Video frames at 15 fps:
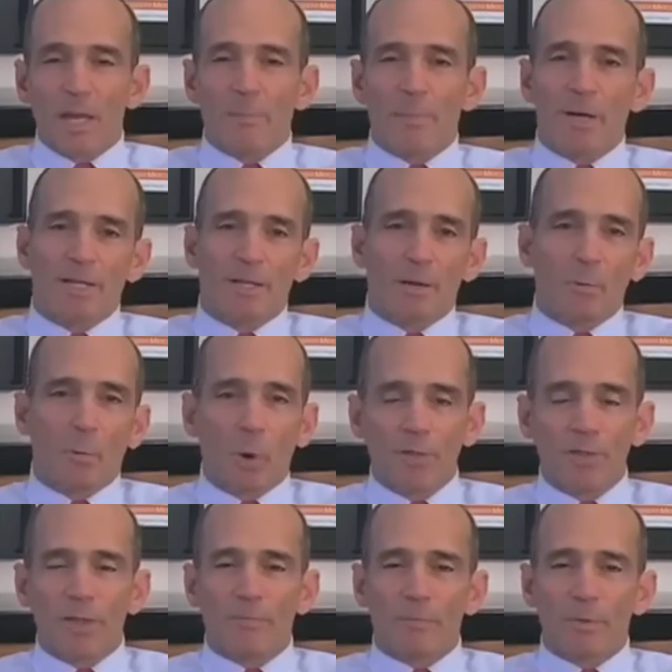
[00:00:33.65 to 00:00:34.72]
But the
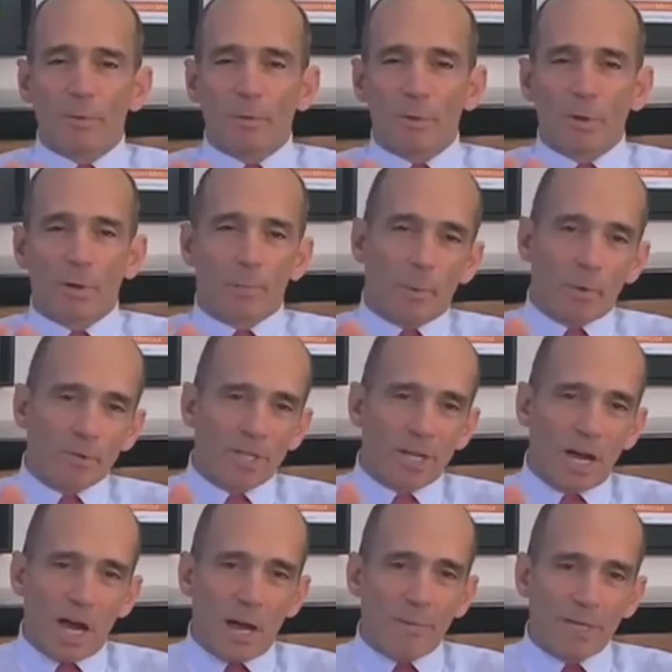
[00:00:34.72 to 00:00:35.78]
one that you're going to most
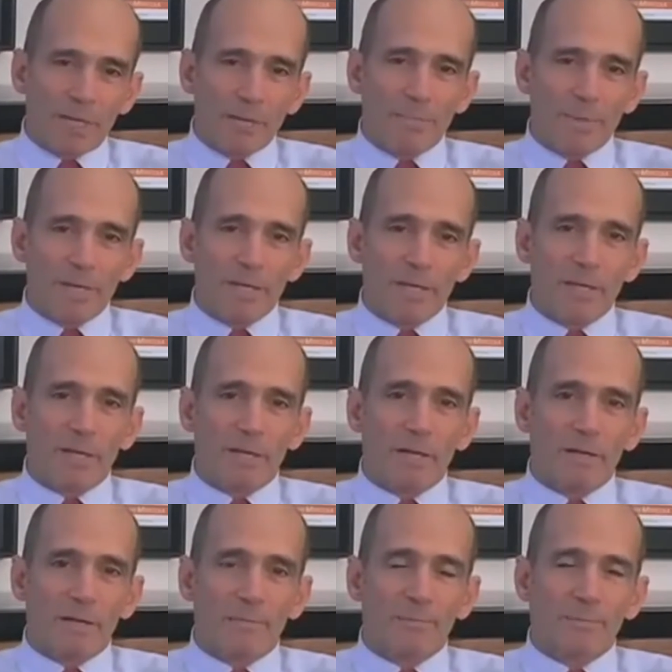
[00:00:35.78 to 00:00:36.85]
commonly be
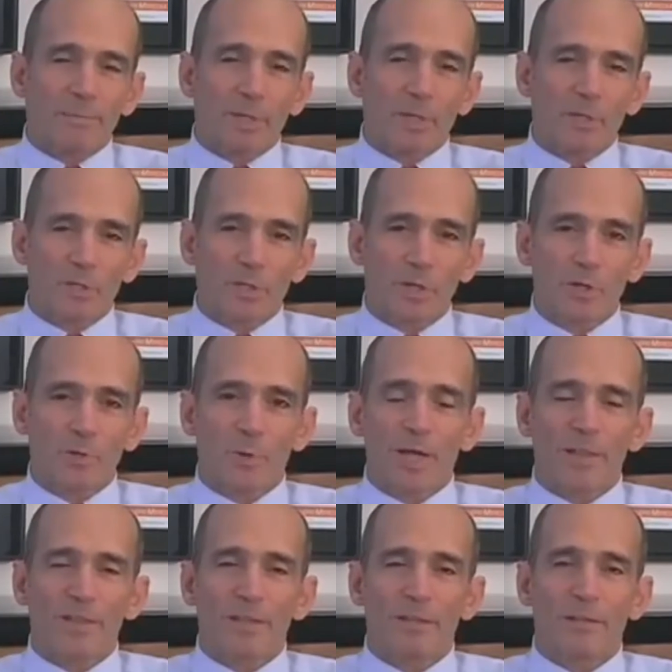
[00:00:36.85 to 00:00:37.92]
concerned
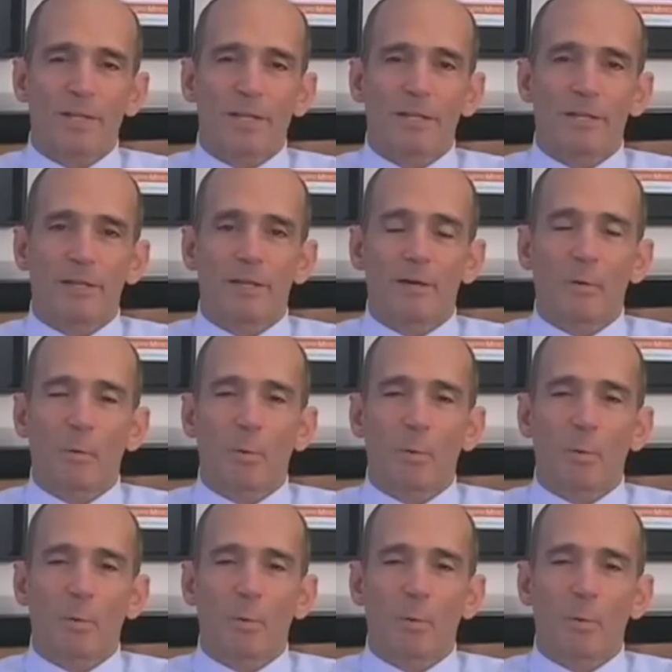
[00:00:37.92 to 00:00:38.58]
with and